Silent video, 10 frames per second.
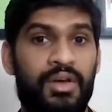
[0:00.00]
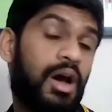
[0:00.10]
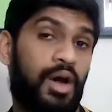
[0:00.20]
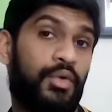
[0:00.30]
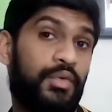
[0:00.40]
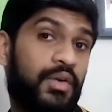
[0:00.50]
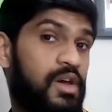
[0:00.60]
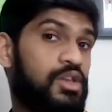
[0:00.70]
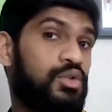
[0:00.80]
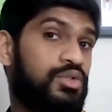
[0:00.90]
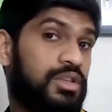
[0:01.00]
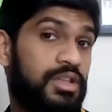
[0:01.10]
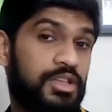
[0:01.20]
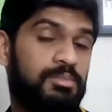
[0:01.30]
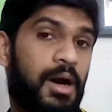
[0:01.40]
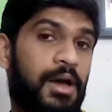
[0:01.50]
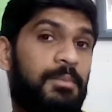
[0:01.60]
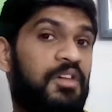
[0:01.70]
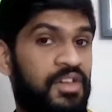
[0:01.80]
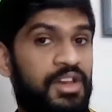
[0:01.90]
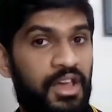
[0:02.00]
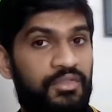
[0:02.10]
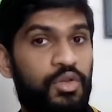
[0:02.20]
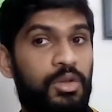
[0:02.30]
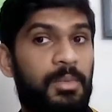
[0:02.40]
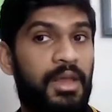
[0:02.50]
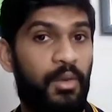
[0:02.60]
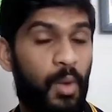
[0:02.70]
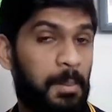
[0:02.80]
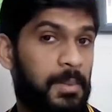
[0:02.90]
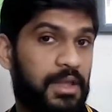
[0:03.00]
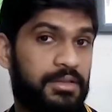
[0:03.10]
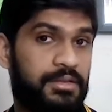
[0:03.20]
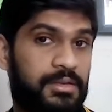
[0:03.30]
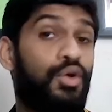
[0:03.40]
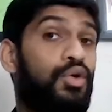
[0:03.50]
However, while using this bar, my feet have to remain at one place.